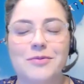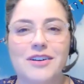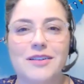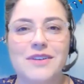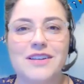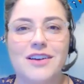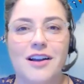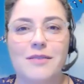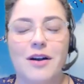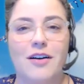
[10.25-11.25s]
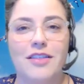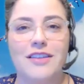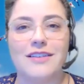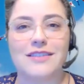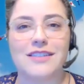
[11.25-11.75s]
We're going to be talking about all
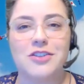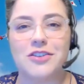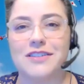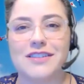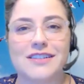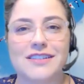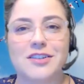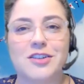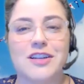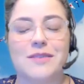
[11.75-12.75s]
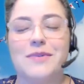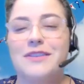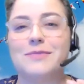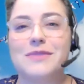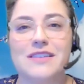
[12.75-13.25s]
things digital citizenship
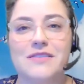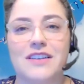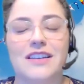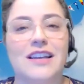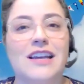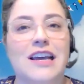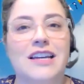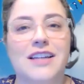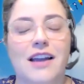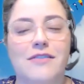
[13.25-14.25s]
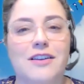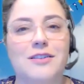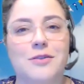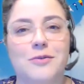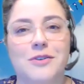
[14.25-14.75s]
and specifically diving
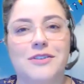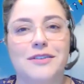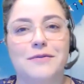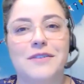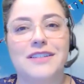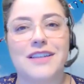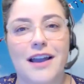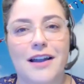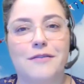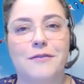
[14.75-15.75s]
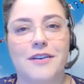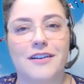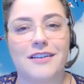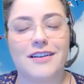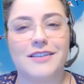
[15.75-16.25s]
into the world of tech
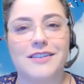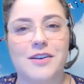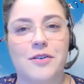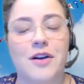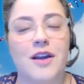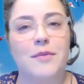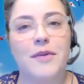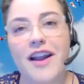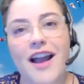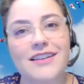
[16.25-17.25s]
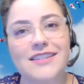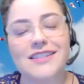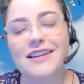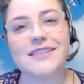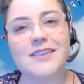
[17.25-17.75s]
for good. So, Marialice,
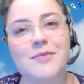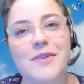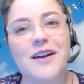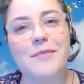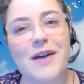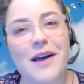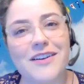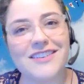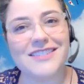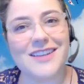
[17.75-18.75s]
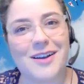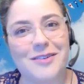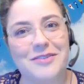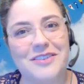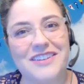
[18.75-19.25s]
tell us a little bit about
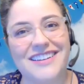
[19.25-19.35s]
yourself.